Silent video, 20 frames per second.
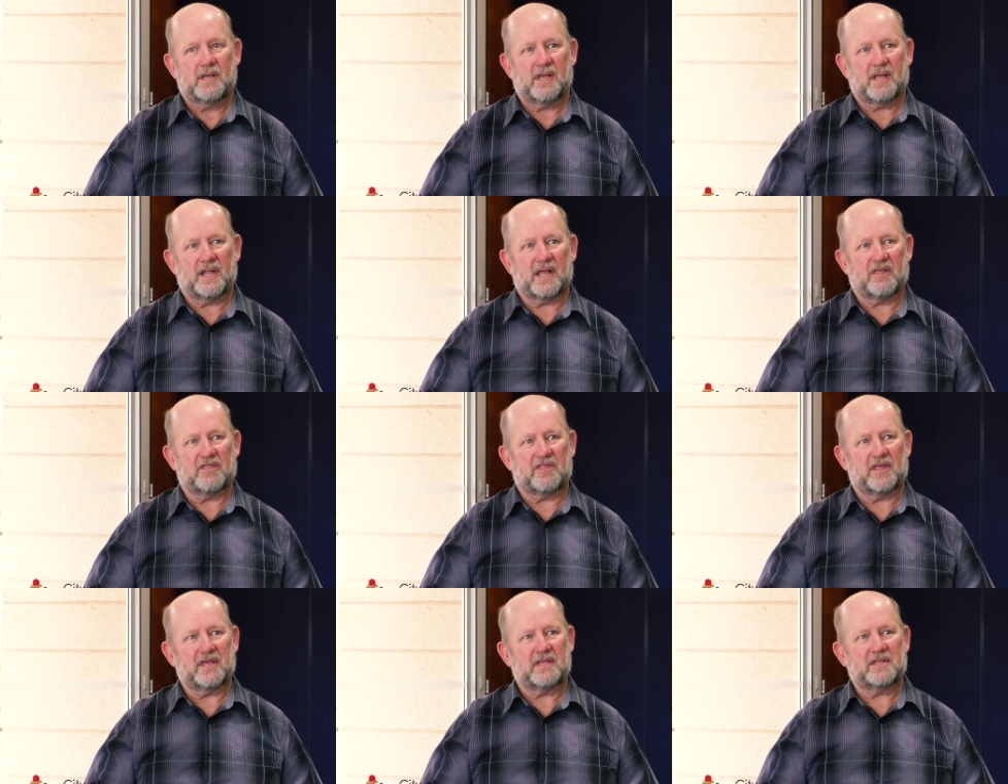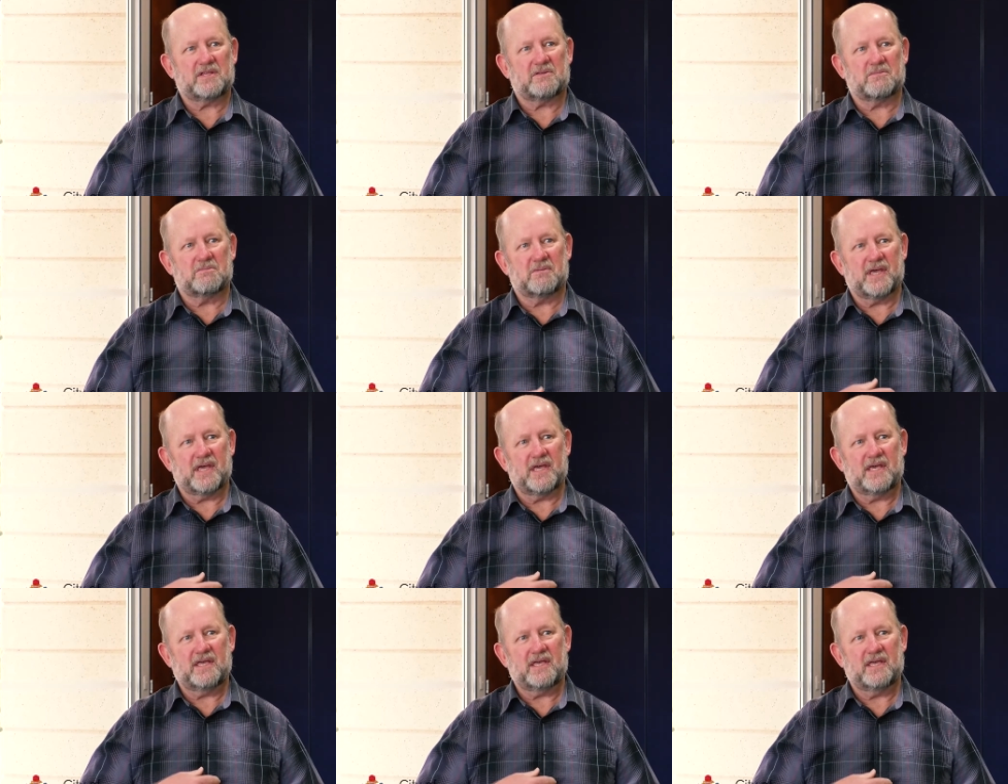And I think to
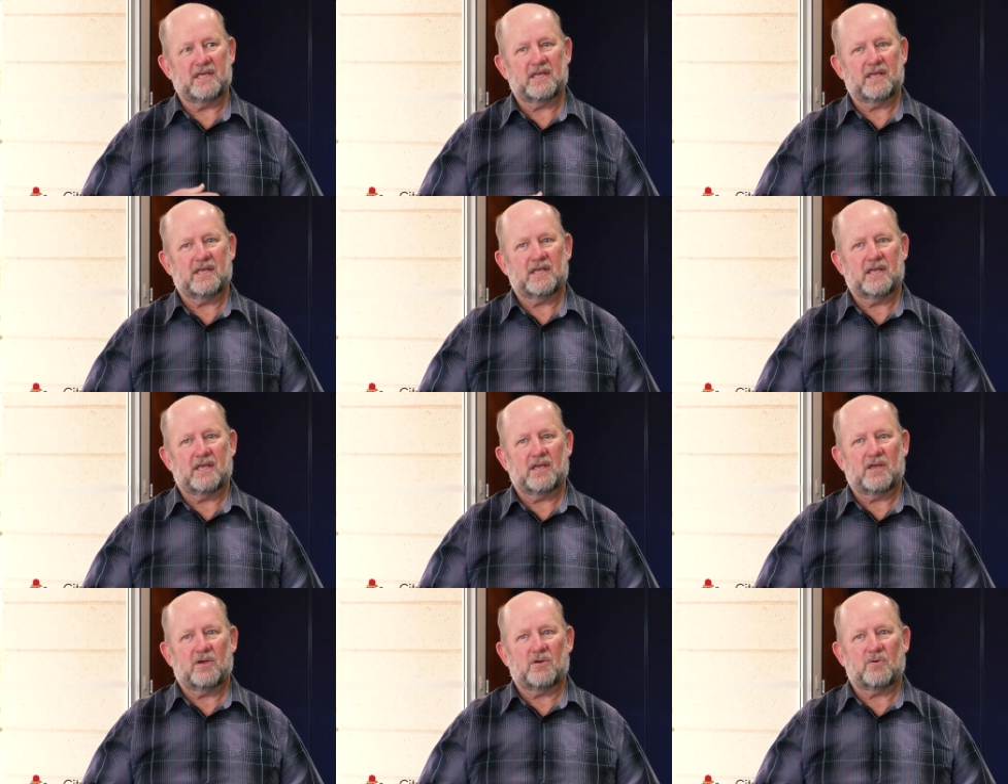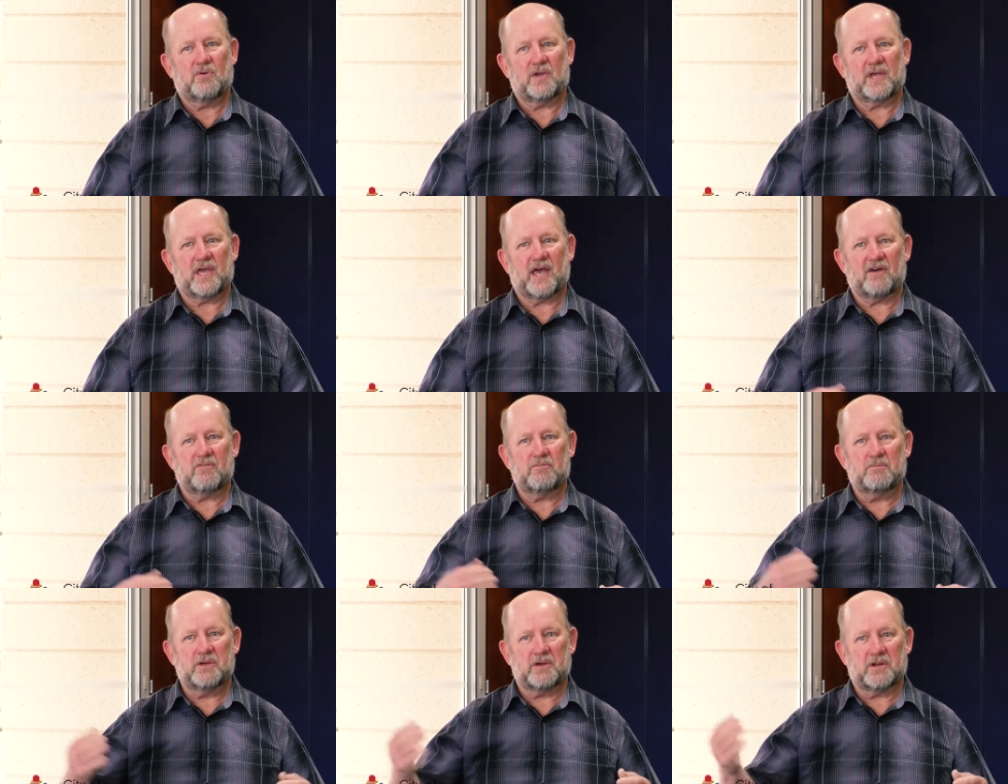me, we
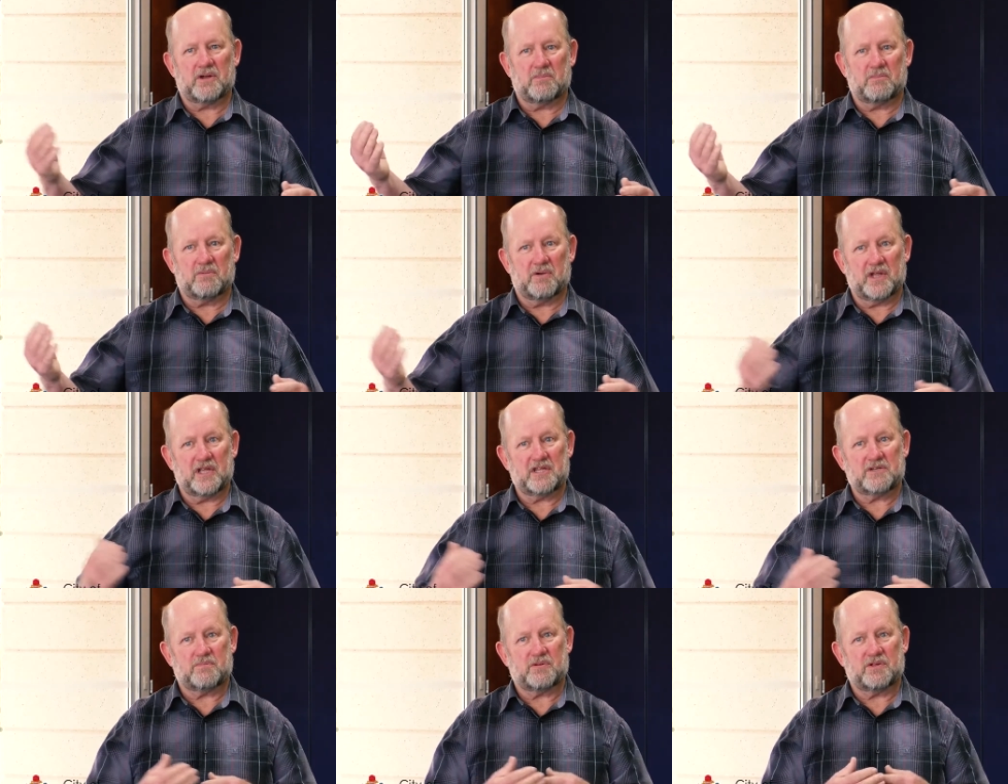got to build a bridge